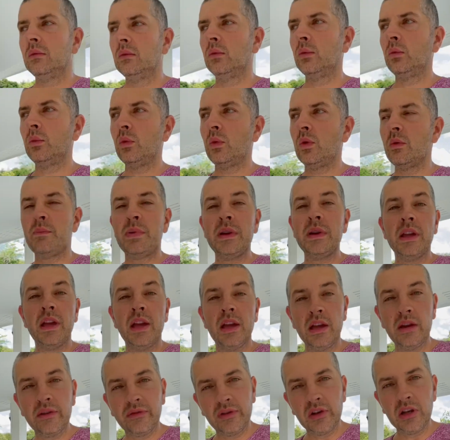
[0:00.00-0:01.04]
we'll be
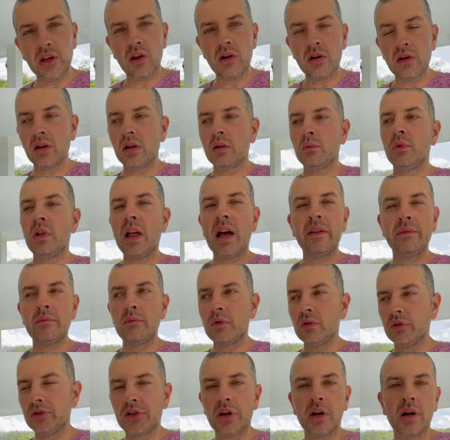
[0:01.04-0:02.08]
here for longer. We'll have
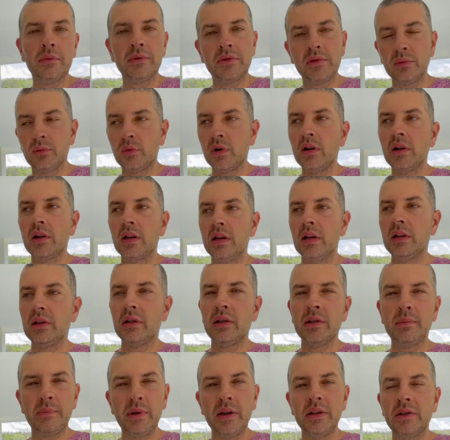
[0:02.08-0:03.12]
more time to work here, so
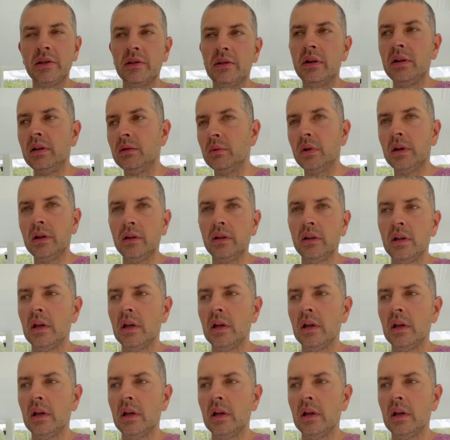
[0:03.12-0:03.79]
it's better anyway.